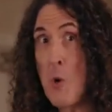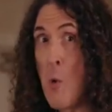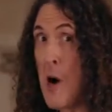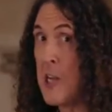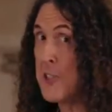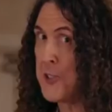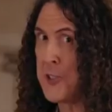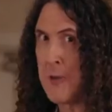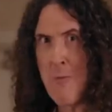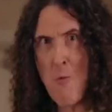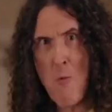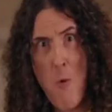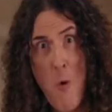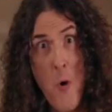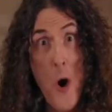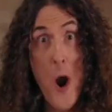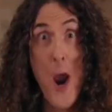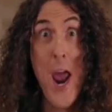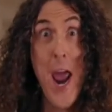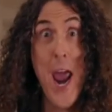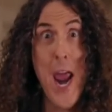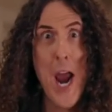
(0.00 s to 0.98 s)
you want some
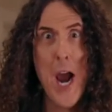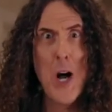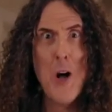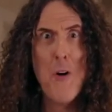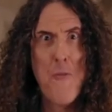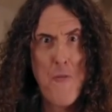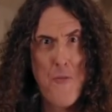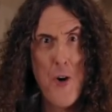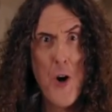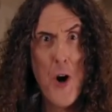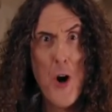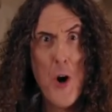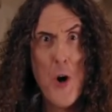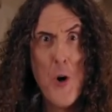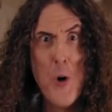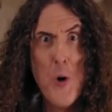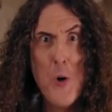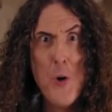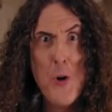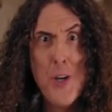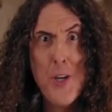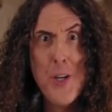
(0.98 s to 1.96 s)
real
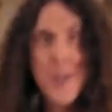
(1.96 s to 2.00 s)
food.